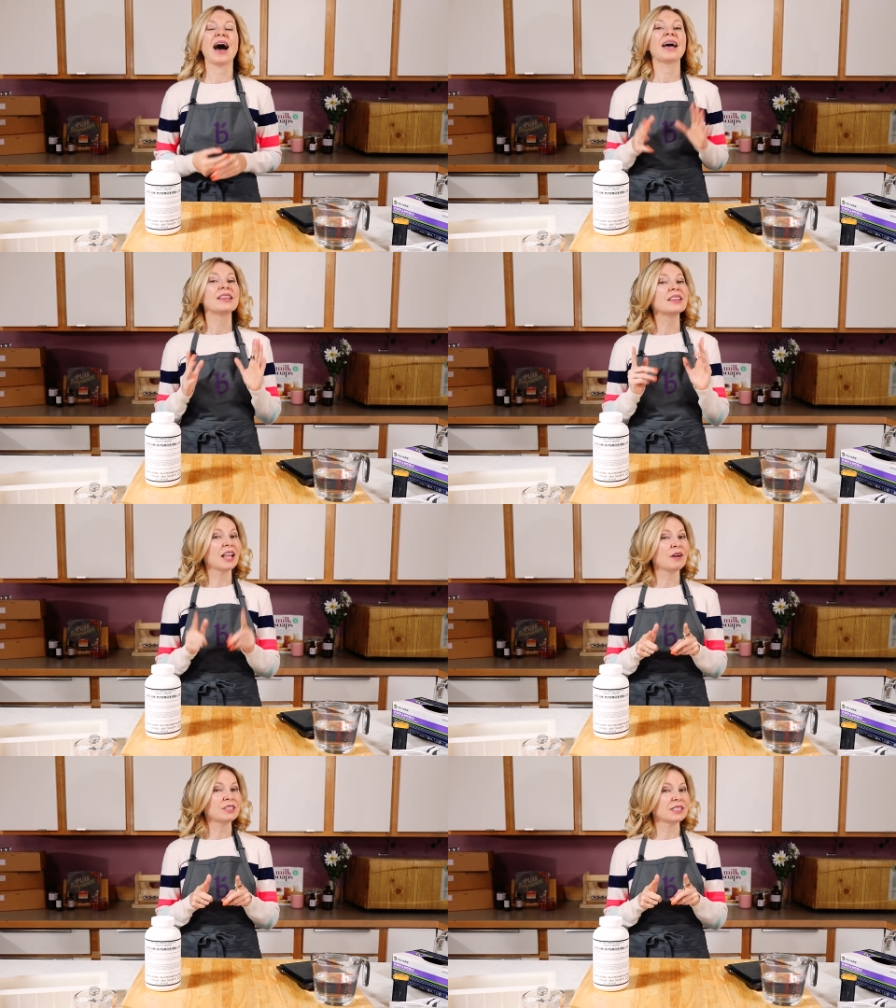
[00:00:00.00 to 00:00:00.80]
I'd
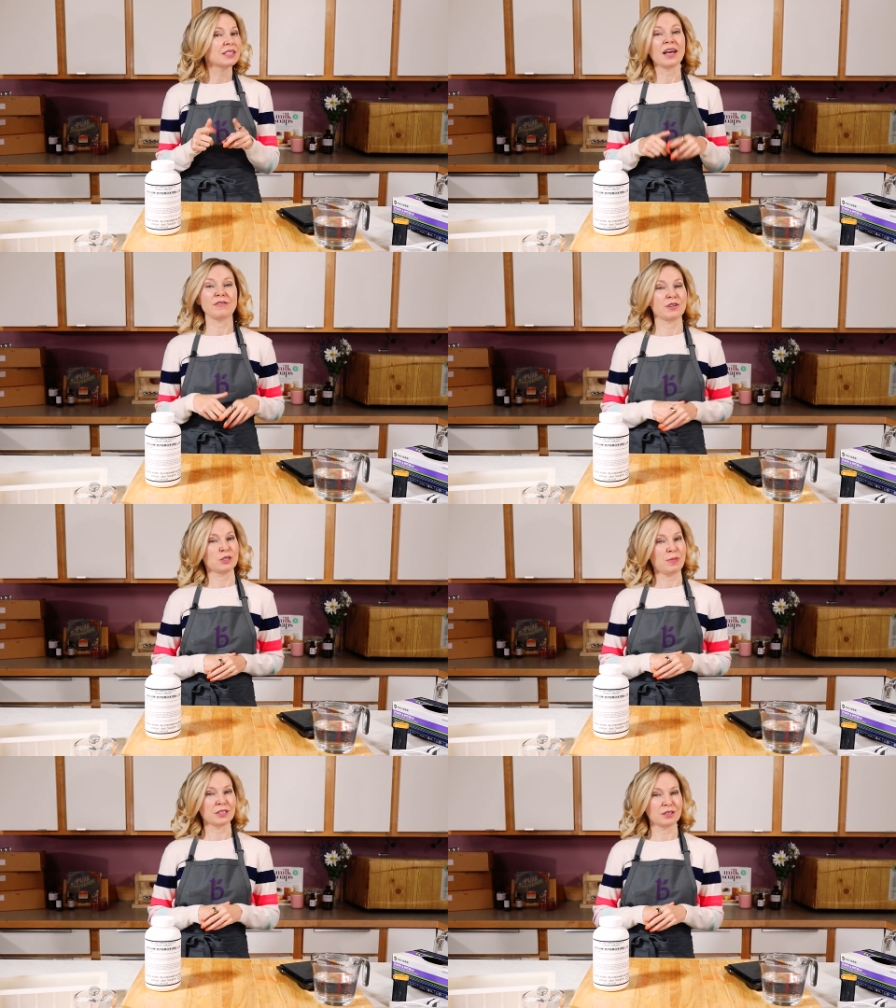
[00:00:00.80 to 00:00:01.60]
love to see that
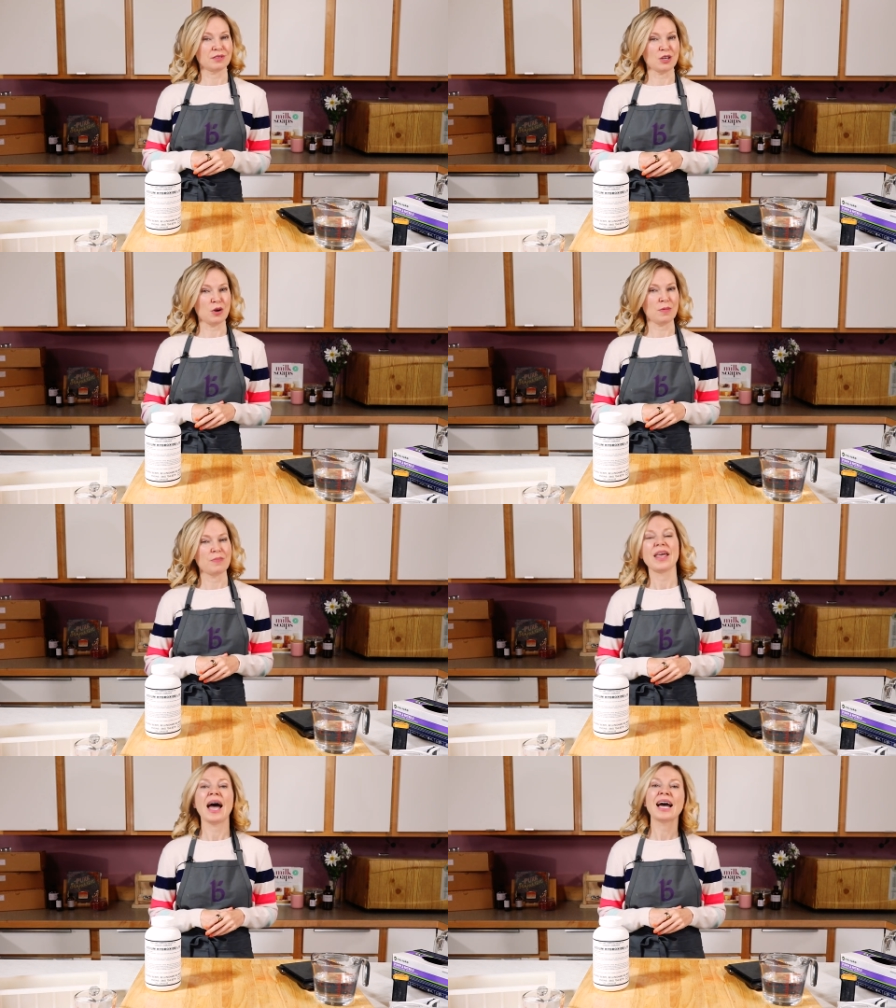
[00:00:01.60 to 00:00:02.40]
first batch of soap.
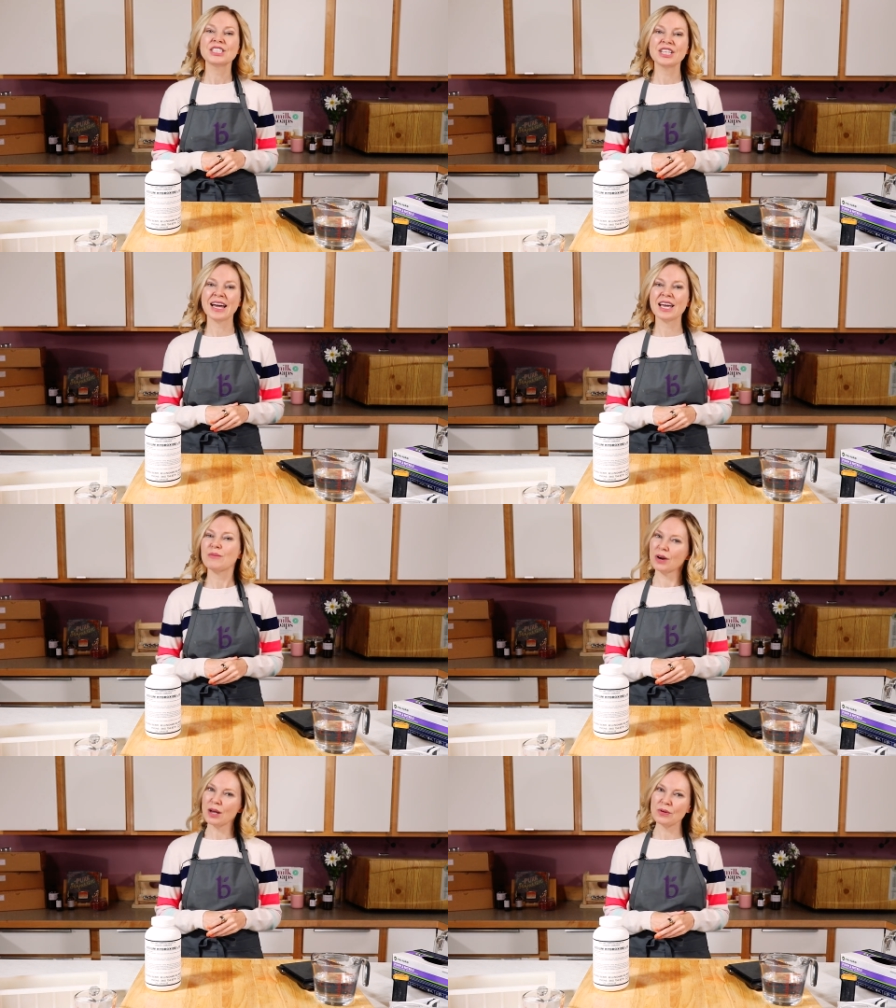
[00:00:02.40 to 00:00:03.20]
Hashtag
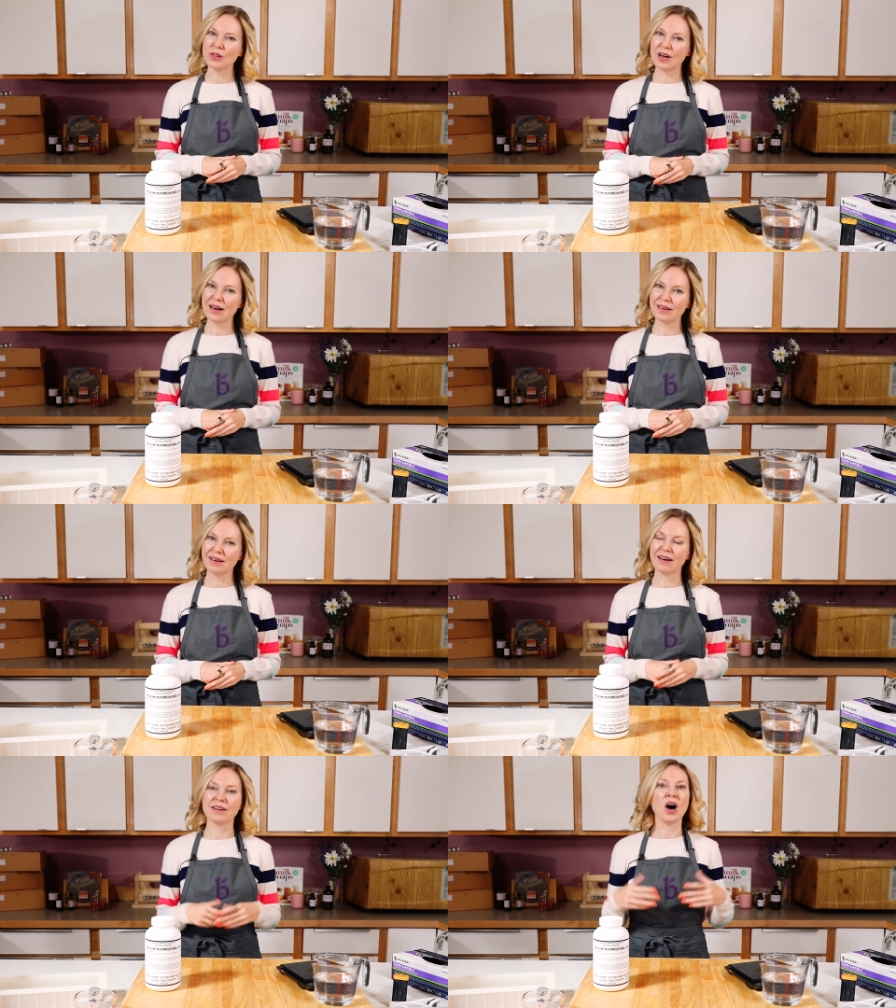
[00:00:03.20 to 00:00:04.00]
it
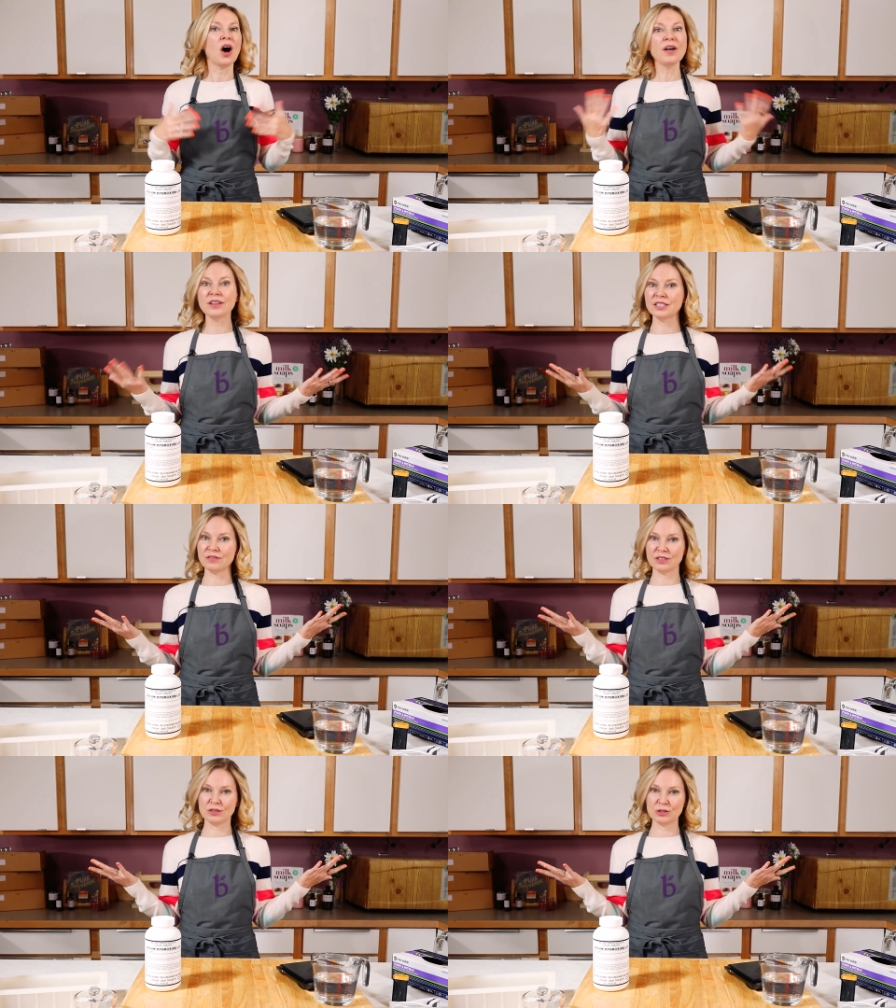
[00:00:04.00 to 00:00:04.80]
BrambleOn on all the
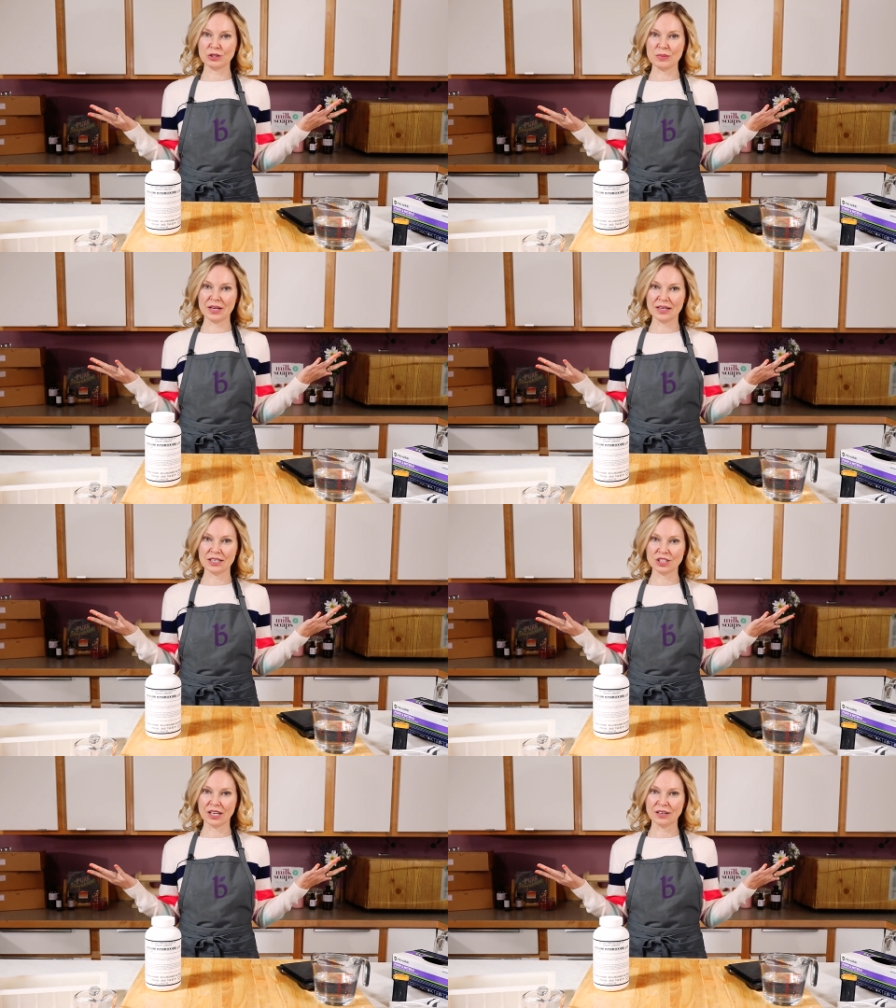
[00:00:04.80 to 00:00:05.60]
different social
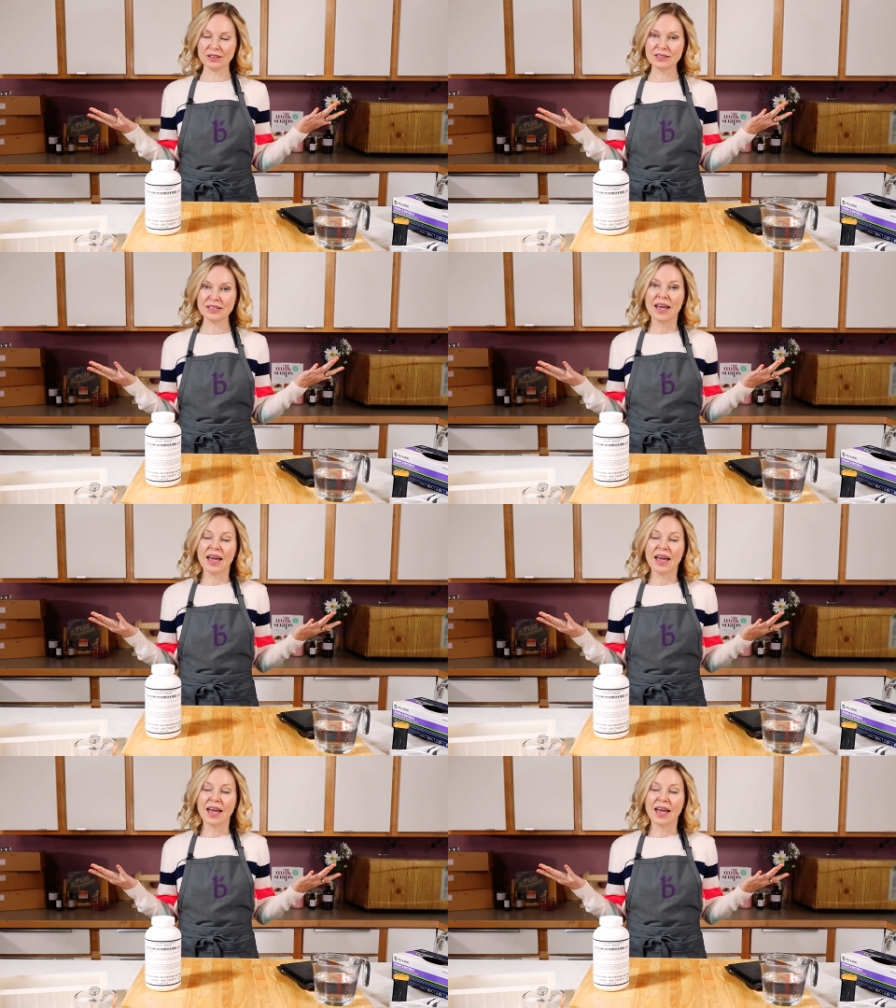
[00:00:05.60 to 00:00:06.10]
media channels,